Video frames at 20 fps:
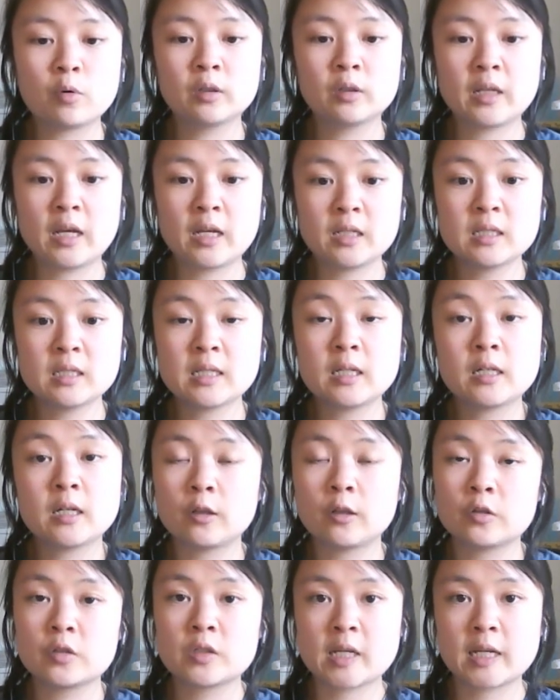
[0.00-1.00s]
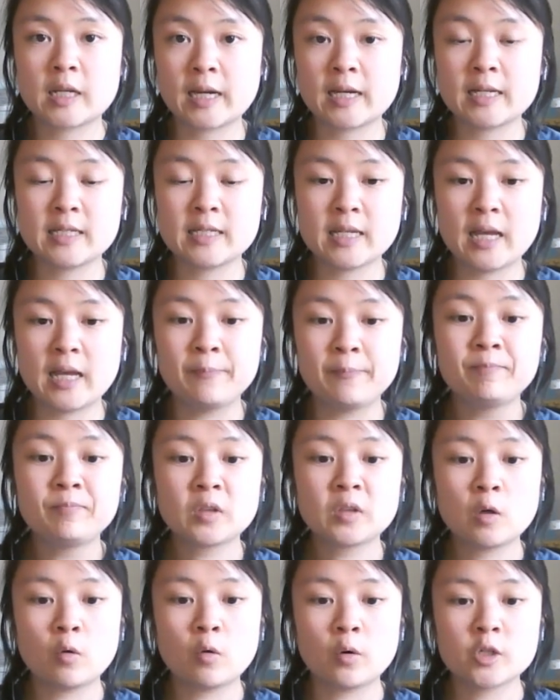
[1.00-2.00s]
more lines than others, like I said,
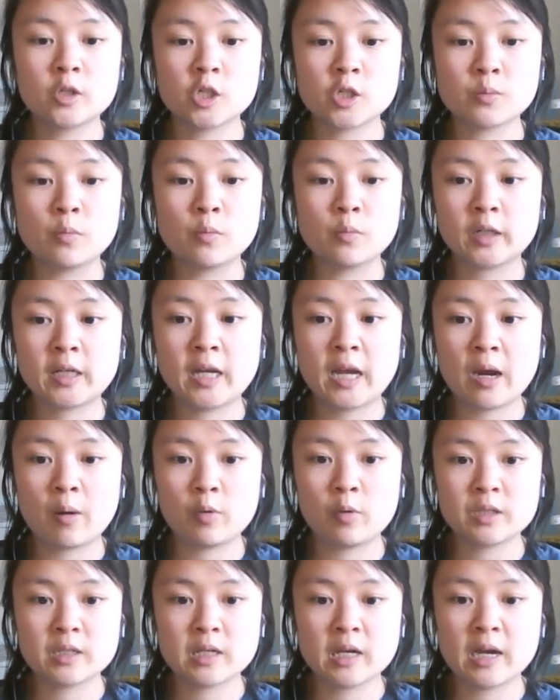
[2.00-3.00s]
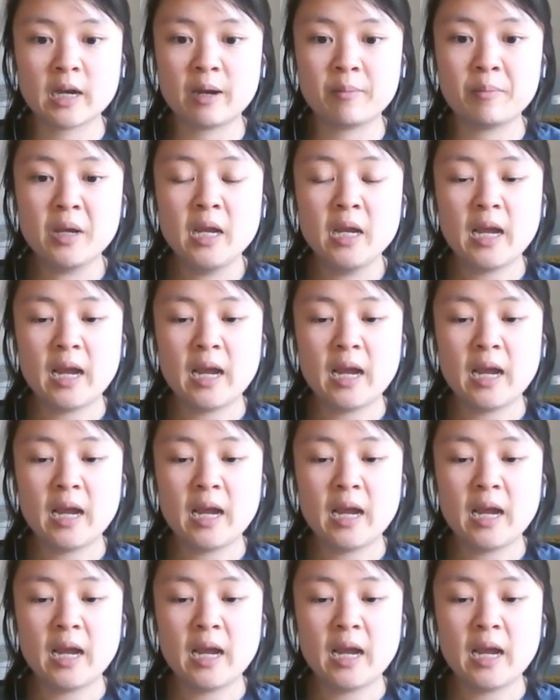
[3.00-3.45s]
or just more camera time.